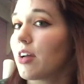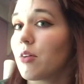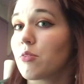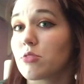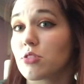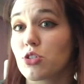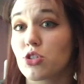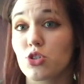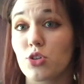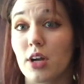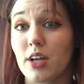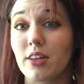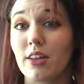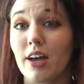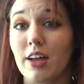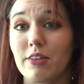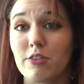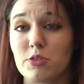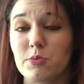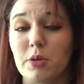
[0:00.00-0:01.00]
It was a straight
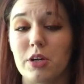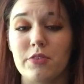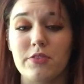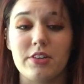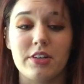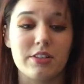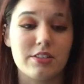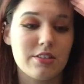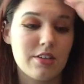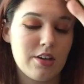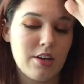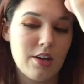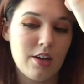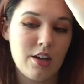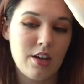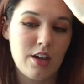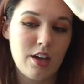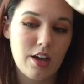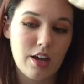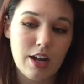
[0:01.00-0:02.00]
line. It was perfect,
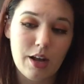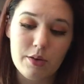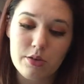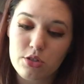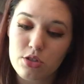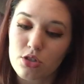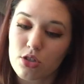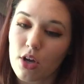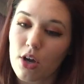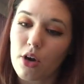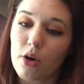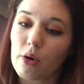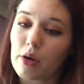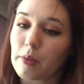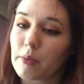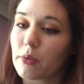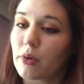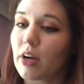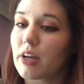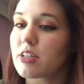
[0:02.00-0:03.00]
and I was so
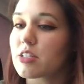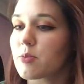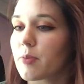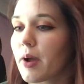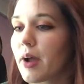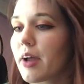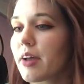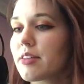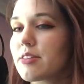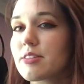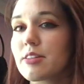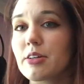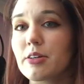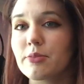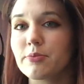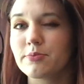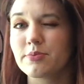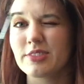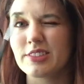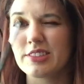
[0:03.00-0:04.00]
impressed by it. So